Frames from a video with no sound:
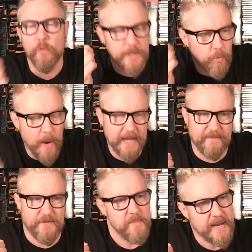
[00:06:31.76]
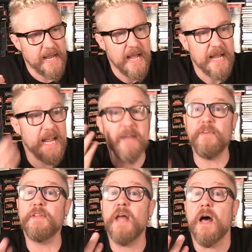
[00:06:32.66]
was winning for me.
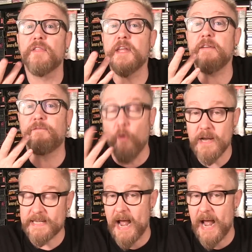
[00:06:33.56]
Even the voice